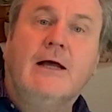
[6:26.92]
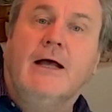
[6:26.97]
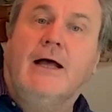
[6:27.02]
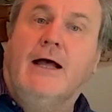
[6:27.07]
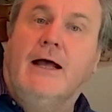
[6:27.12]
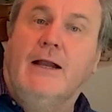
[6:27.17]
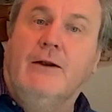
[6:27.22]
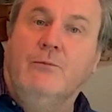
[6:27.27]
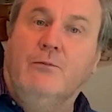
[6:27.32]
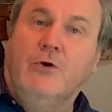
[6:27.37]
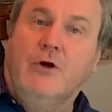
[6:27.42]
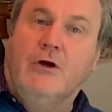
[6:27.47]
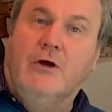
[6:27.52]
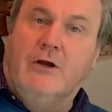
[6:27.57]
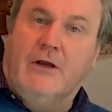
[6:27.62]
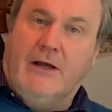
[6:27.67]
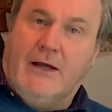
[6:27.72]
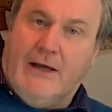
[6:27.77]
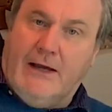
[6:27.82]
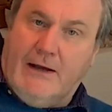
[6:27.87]
And we're going
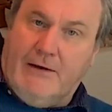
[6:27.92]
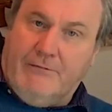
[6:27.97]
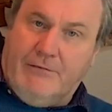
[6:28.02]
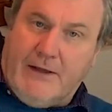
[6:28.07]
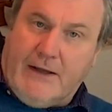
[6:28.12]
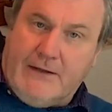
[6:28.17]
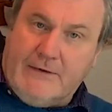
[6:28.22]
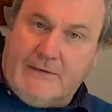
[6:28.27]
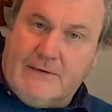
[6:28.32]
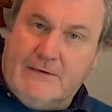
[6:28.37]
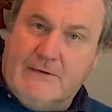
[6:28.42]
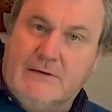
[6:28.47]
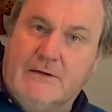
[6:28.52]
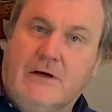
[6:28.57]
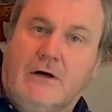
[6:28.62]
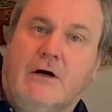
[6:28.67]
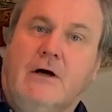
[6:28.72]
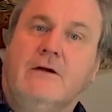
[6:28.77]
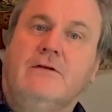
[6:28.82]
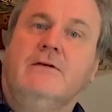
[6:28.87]
to have that
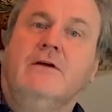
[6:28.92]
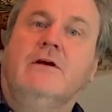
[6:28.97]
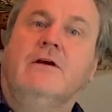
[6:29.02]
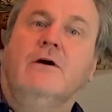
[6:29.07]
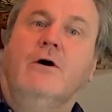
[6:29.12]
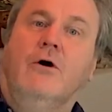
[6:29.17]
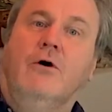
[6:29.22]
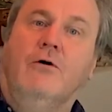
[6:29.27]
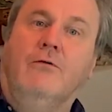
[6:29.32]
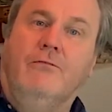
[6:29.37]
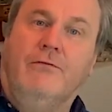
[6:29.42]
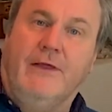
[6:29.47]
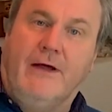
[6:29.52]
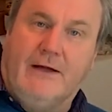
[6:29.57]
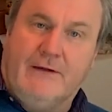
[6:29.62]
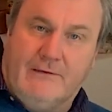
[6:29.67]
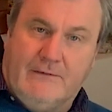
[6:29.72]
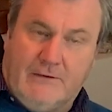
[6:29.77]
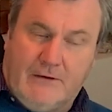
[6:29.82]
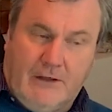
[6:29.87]
starting of
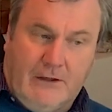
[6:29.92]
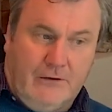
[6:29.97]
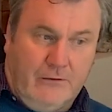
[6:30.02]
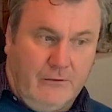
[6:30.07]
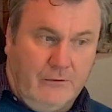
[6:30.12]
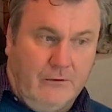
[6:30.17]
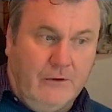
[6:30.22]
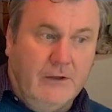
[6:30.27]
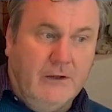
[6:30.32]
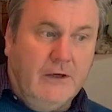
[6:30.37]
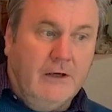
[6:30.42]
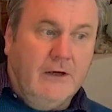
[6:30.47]
that cycle.